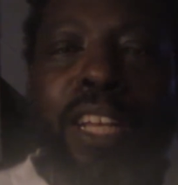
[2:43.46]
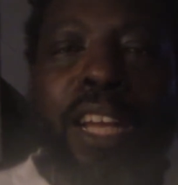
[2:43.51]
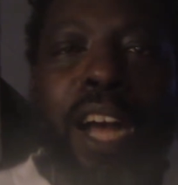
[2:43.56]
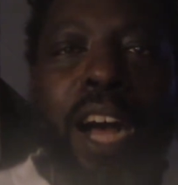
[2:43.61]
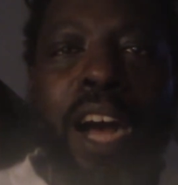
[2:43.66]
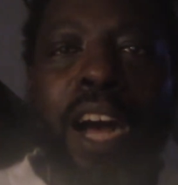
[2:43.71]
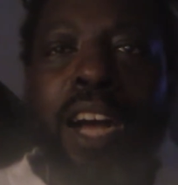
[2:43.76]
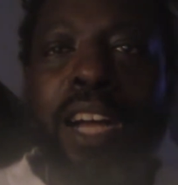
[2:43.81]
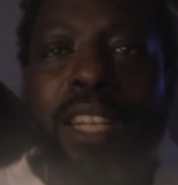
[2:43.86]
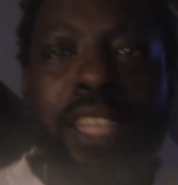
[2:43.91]

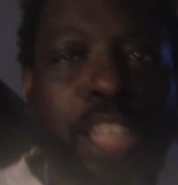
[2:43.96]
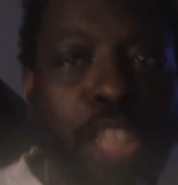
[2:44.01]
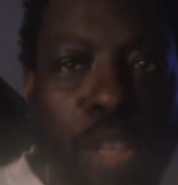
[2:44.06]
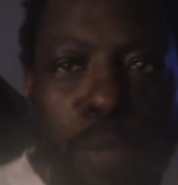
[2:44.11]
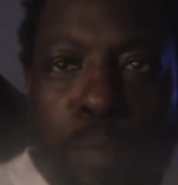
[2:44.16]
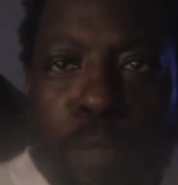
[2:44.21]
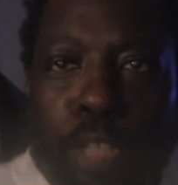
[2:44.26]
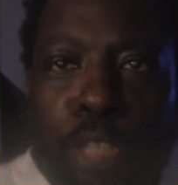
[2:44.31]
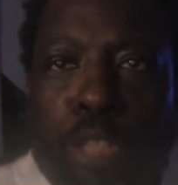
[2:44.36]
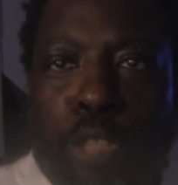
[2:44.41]
in
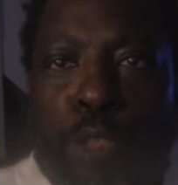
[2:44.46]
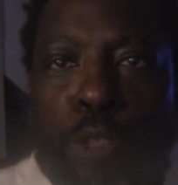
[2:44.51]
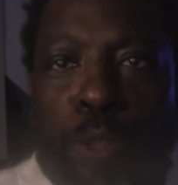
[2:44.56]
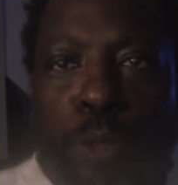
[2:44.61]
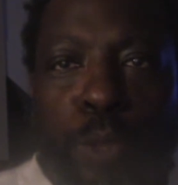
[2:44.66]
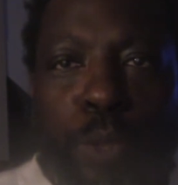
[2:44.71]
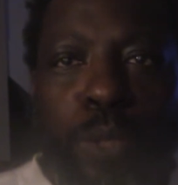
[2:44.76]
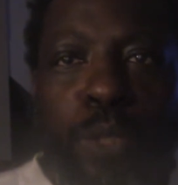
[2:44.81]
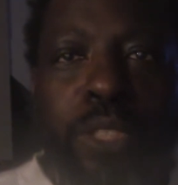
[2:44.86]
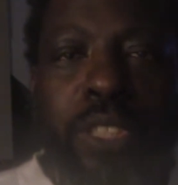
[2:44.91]

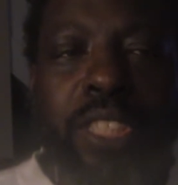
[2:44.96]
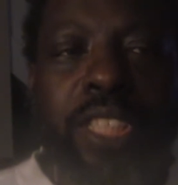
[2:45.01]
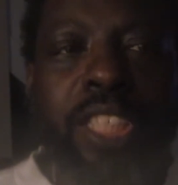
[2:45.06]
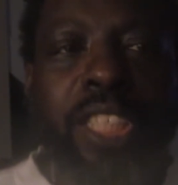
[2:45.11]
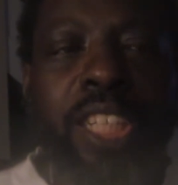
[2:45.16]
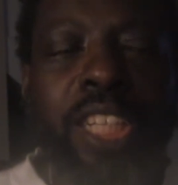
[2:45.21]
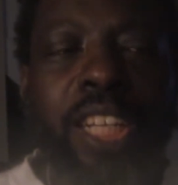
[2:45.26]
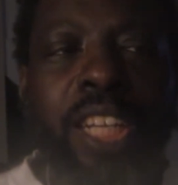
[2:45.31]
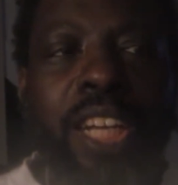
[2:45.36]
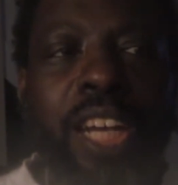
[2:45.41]
commercials
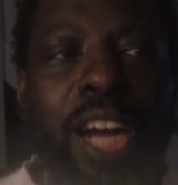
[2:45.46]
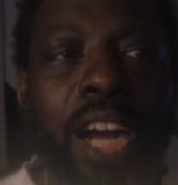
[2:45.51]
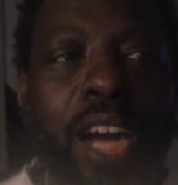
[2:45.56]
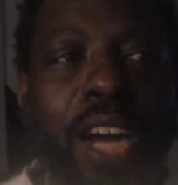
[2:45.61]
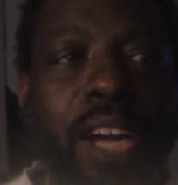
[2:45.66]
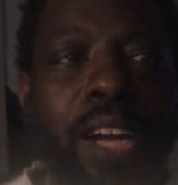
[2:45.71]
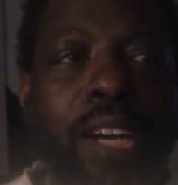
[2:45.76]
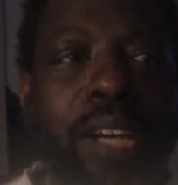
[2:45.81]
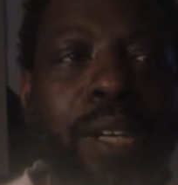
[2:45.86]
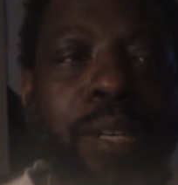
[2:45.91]

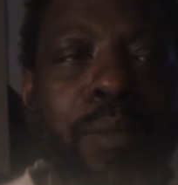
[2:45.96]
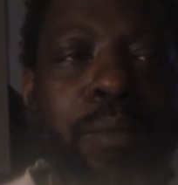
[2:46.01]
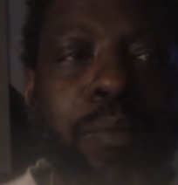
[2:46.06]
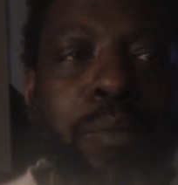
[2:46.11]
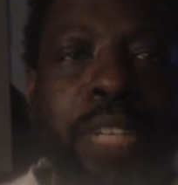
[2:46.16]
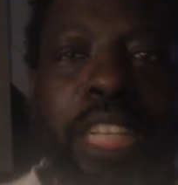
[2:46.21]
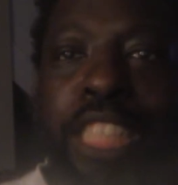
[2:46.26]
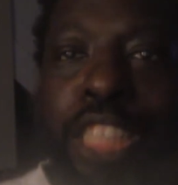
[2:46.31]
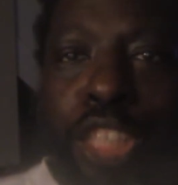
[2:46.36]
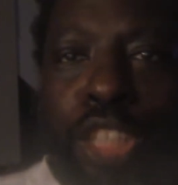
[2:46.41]

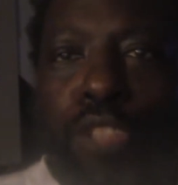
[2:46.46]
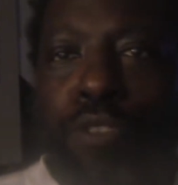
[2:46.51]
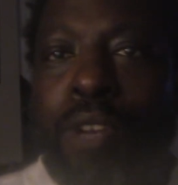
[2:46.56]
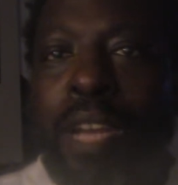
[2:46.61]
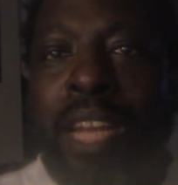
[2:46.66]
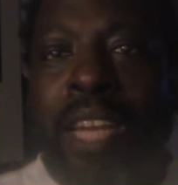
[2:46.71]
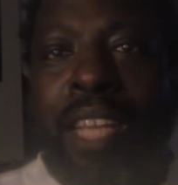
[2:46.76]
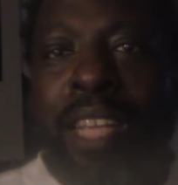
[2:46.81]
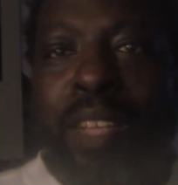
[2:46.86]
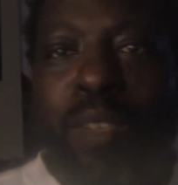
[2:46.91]

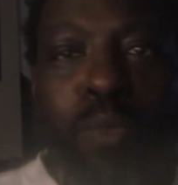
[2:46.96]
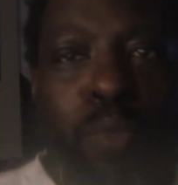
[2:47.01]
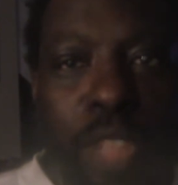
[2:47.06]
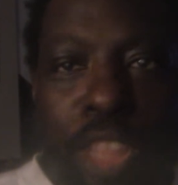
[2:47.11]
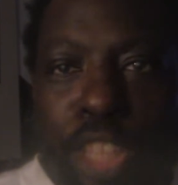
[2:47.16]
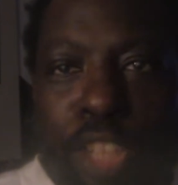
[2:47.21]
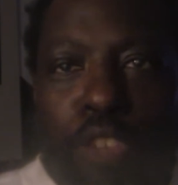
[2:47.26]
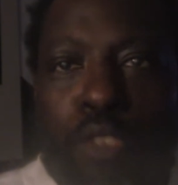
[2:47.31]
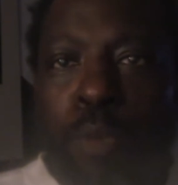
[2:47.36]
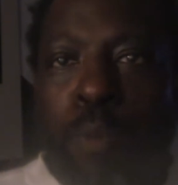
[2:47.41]
integrating
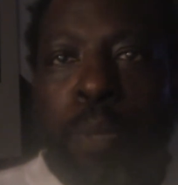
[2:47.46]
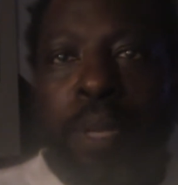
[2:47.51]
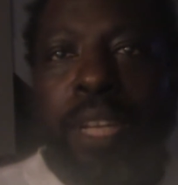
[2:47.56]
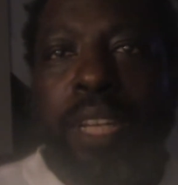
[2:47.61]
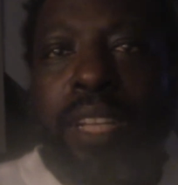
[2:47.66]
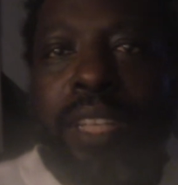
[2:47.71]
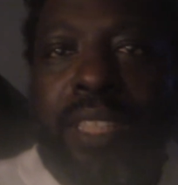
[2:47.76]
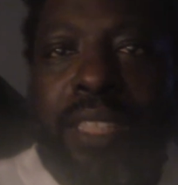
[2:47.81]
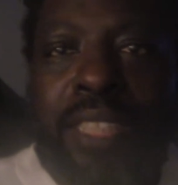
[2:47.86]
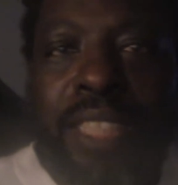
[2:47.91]
with
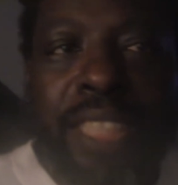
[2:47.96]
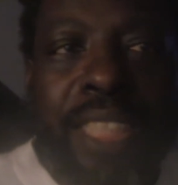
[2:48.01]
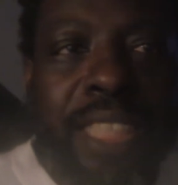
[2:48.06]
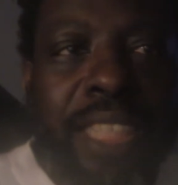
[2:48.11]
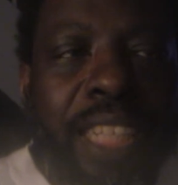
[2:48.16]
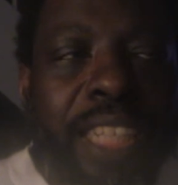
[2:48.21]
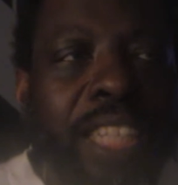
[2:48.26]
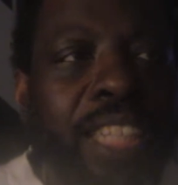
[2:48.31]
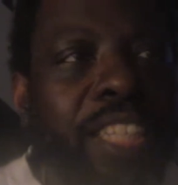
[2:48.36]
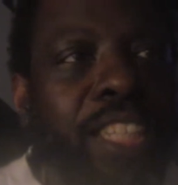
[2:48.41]
European.
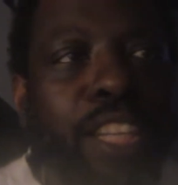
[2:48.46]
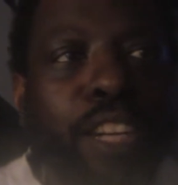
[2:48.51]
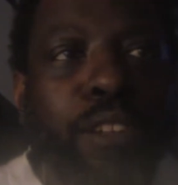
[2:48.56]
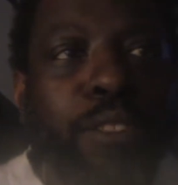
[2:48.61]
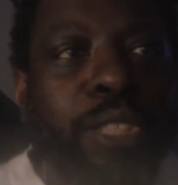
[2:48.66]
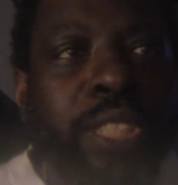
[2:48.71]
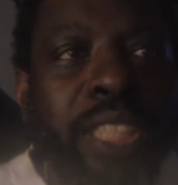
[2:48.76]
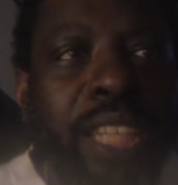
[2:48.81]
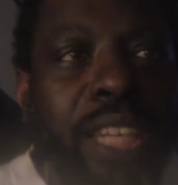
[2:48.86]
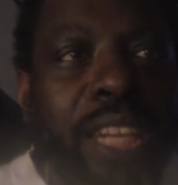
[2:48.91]
You
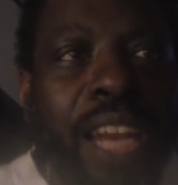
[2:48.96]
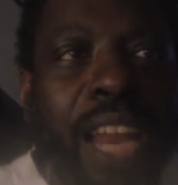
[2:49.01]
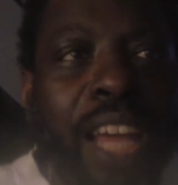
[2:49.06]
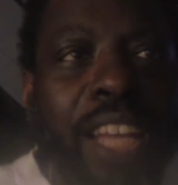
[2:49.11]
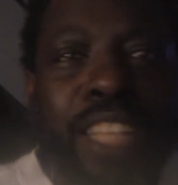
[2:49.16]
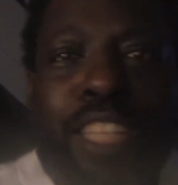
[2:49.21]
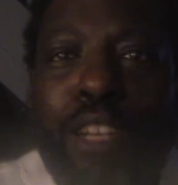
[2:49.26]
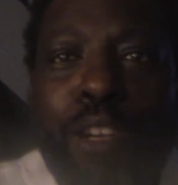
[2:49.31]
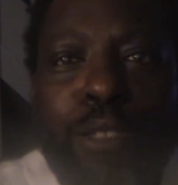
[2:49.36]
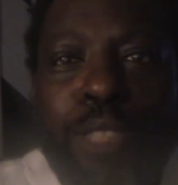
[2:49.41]
don't see a
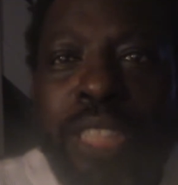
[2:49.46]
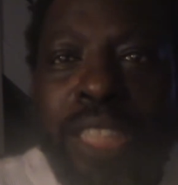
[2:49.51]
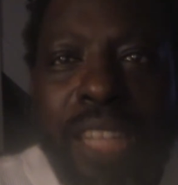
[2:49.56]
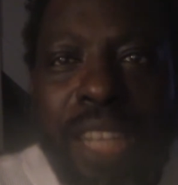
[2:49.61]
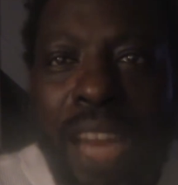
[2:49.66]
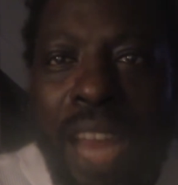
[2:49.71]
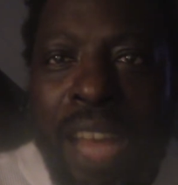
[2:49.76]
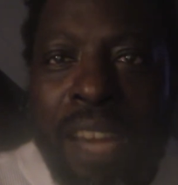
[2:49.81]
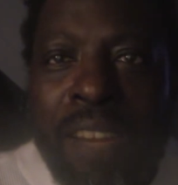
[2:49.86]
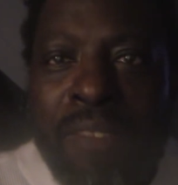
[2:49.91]
lot. You don't see
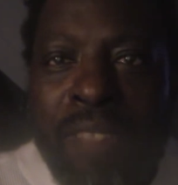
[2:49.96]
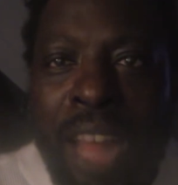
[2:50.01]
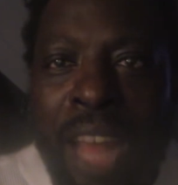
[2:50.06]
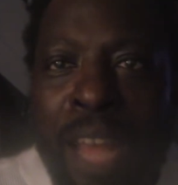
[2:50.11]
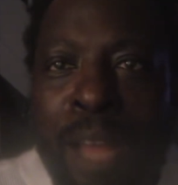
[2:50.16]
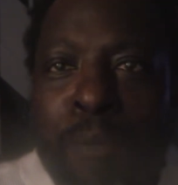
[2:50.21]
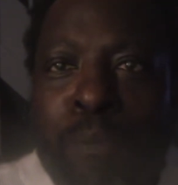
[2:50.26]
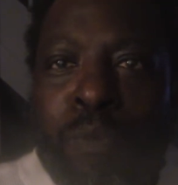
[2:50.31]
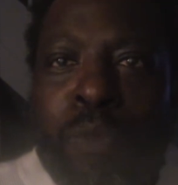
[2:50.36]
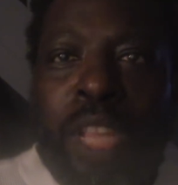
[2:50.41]
a lot of
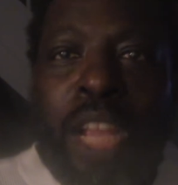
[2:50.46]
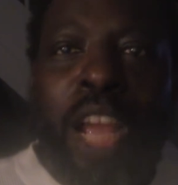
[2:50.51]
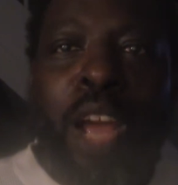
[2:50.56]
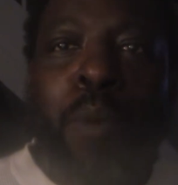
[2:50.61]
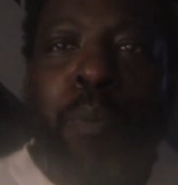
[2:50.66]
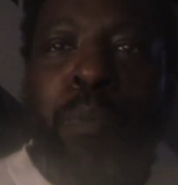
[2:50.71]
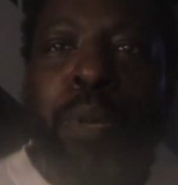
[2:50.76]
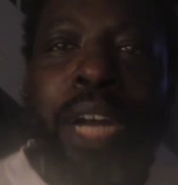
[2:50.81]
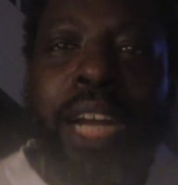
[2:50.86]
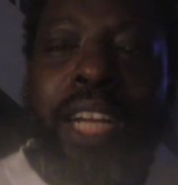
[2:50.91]
that,
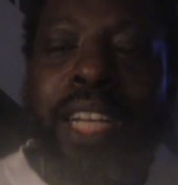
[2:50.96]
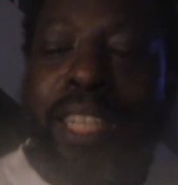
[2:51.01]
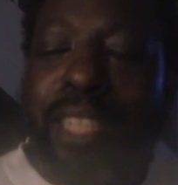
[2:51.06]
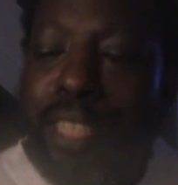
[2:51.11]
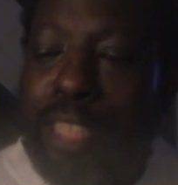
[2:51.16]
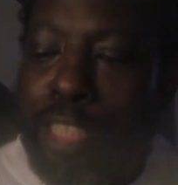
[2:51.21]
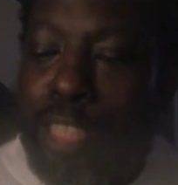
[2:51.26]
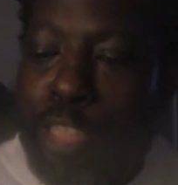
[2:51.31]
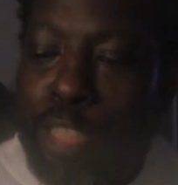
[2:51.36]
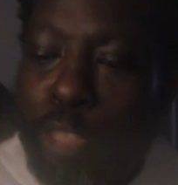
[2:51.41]
but
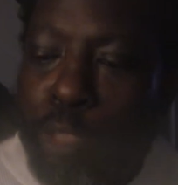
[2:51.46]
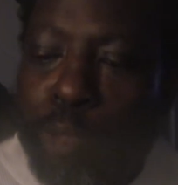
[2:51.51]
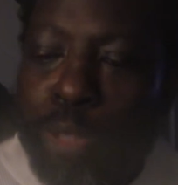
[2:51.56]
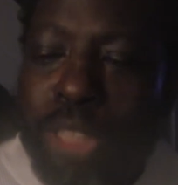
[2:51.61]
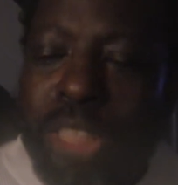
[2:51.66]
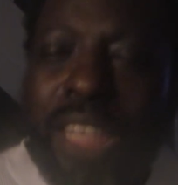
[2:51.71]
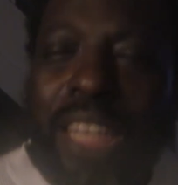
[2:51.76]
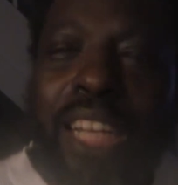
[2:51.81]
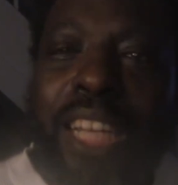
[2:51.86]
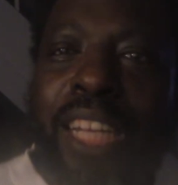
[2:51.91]
you
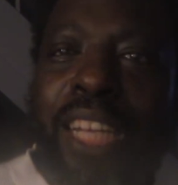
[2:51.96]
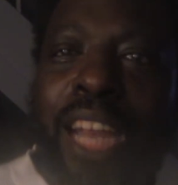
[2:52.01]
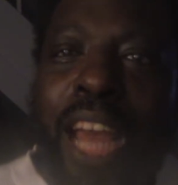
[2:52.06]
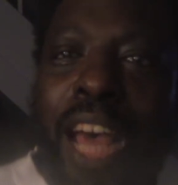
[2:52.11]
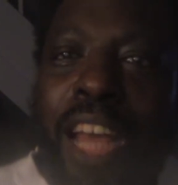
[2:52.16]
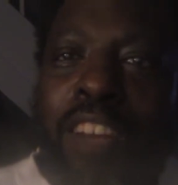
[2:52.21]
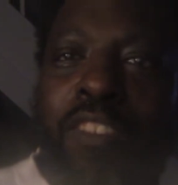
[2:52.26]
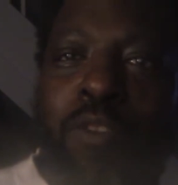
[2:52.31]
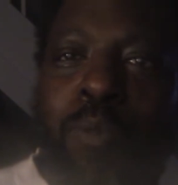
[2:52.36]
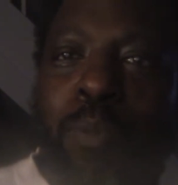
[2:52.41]
see a
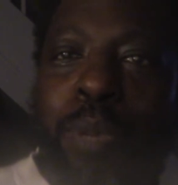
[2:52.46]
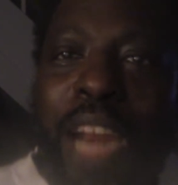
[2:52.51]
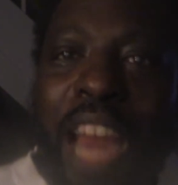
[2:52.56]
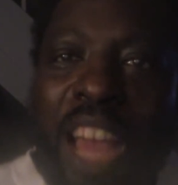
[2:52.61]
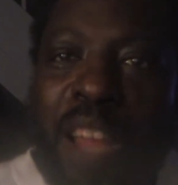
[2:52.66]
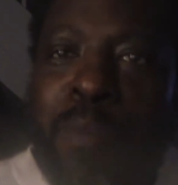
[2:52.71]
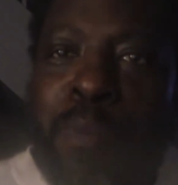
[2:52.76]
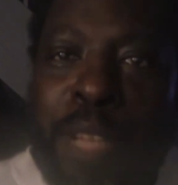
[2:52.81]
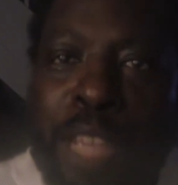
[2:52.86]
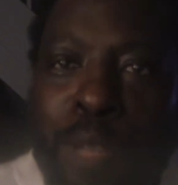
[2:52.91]
lot of
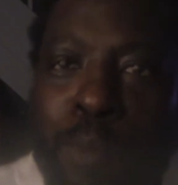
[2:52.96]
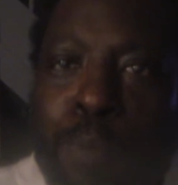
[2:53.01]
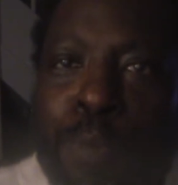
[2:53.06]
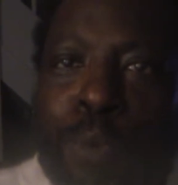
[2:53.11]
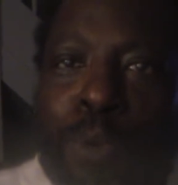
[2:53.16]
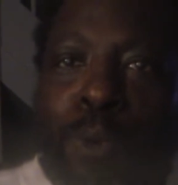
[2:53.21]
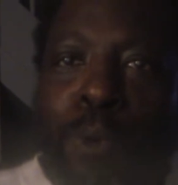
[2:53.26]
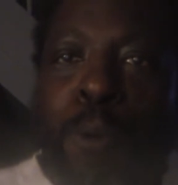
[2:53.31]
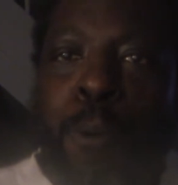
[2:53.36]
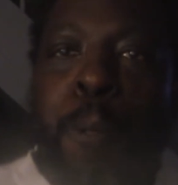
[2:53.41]
black
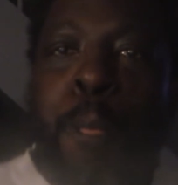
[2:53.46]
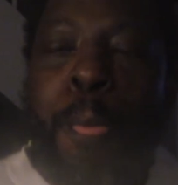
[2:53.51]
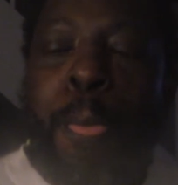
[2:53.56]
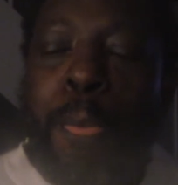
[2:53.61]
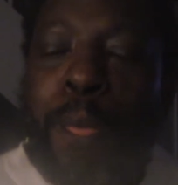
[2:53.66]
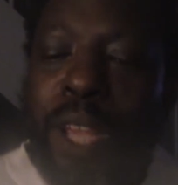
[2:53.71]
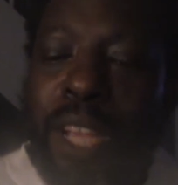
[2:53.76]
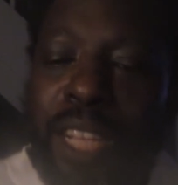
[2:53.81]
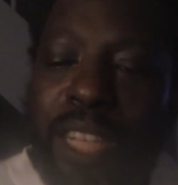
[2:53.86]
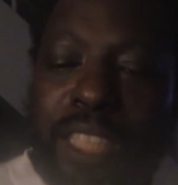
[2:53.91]
people
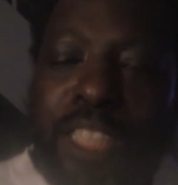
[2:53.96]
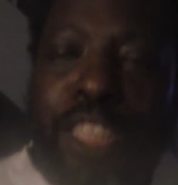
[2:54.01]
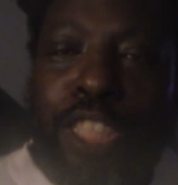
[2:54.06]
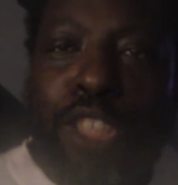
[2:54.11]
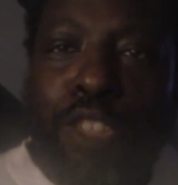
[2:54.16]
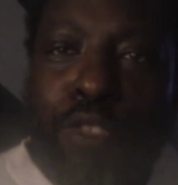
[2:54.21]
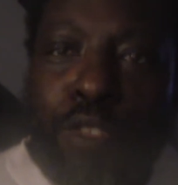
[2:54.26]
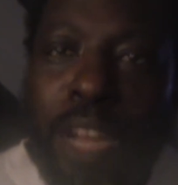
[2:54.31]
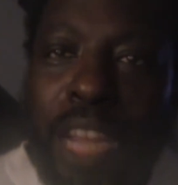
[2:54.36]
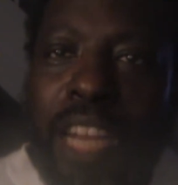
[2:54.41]

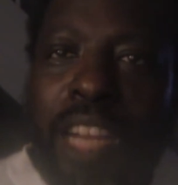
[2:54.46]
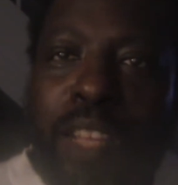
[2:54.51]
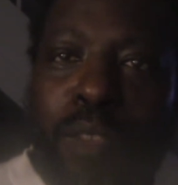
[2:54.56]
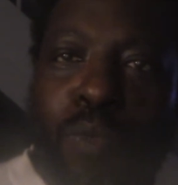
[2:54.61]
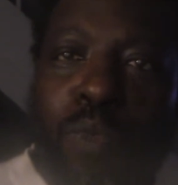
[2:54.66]
integrating